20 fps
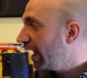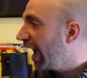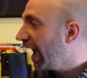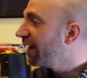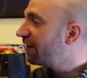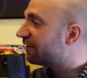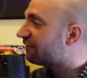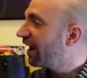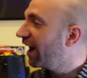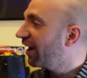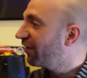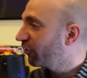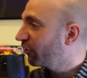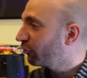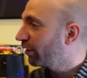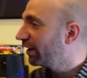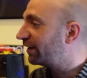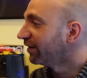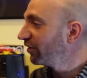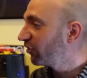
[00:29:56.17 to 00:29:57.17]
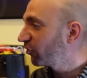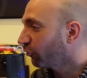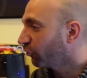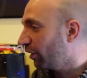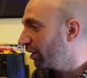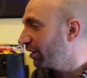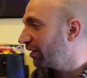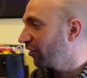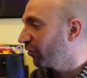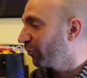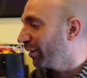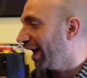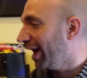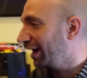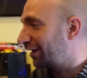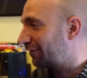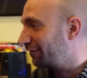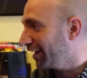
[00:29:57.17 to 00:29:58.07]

And the fact that you're trying to discredit us by adding